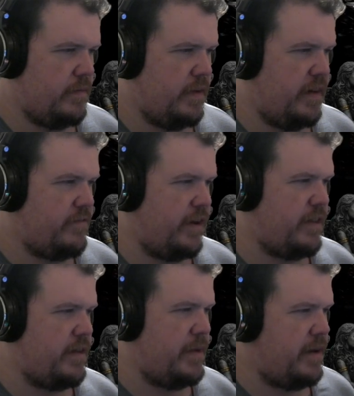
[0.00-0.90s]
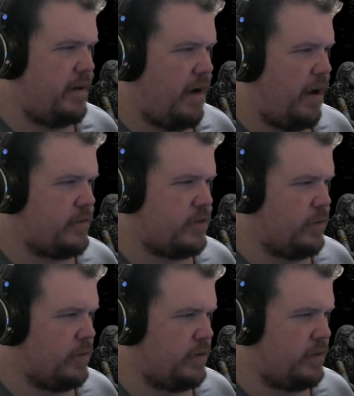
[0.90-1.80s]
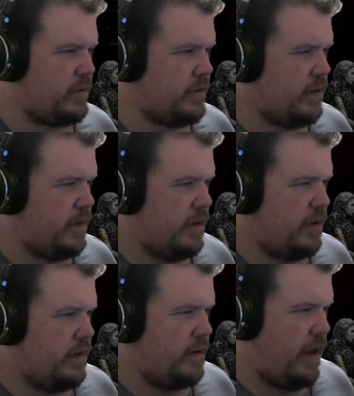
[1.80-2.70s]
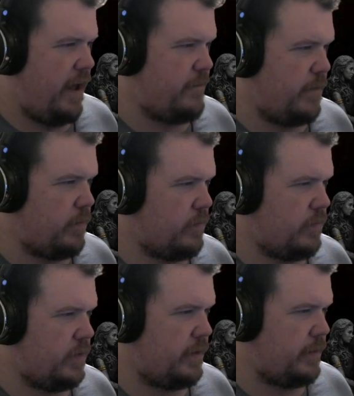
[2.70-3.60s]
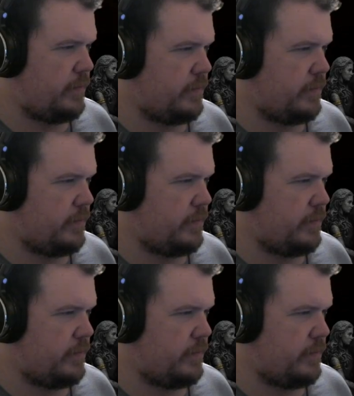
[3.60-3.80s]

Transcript: invite them into your household and have them, you know,